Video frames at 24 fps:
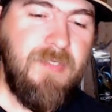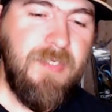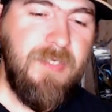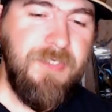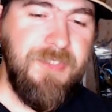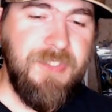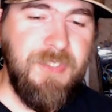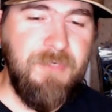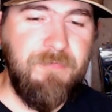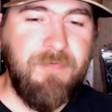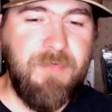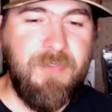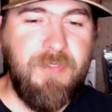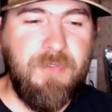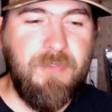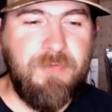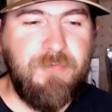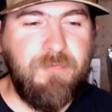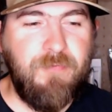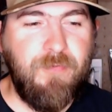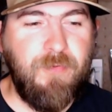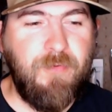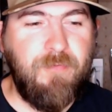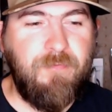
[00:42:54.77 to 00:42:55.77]
See if any of those
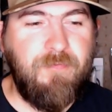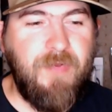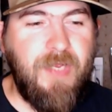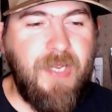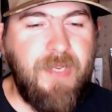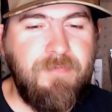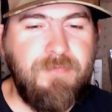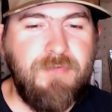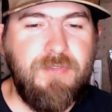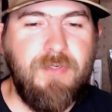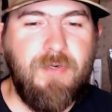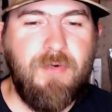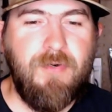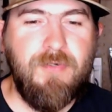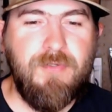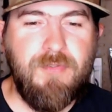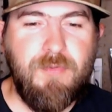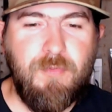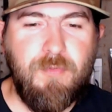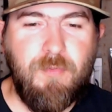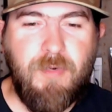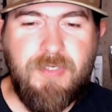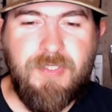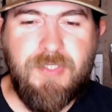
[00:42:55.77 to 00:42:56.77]
four or five stars are
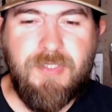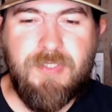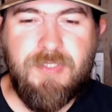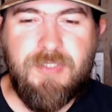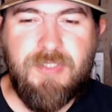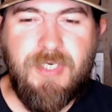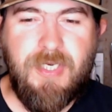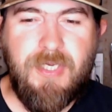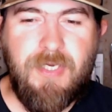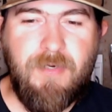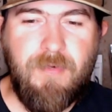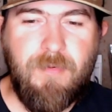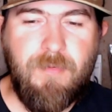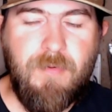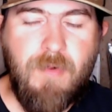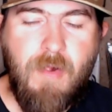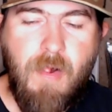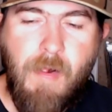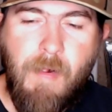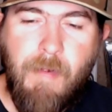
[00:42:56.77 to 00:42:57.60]
watching the channel.